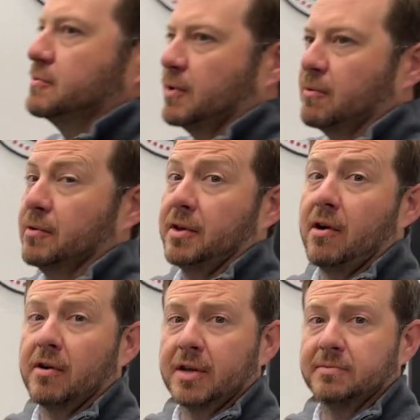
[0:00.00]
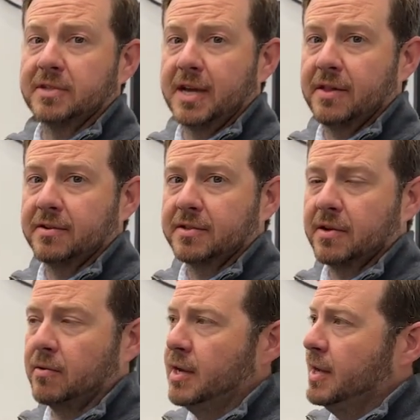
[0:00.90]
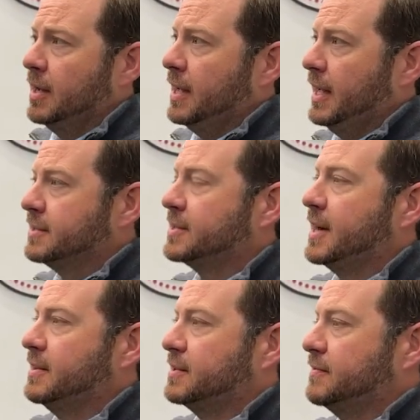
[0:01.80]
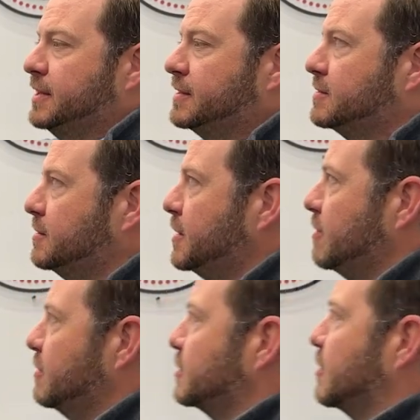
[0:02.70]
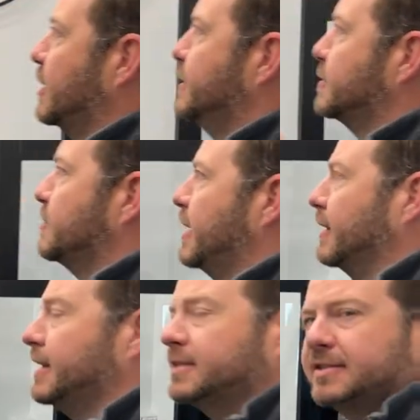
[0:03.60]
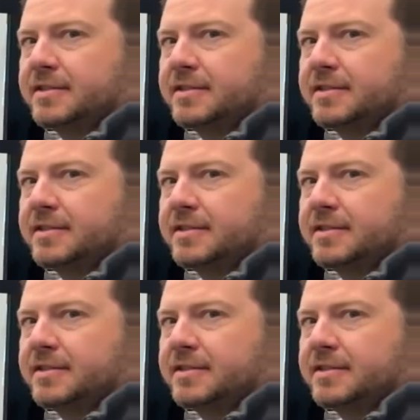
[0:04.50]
is where it really all comes together. So inside this fitting studio is our Enzo analytics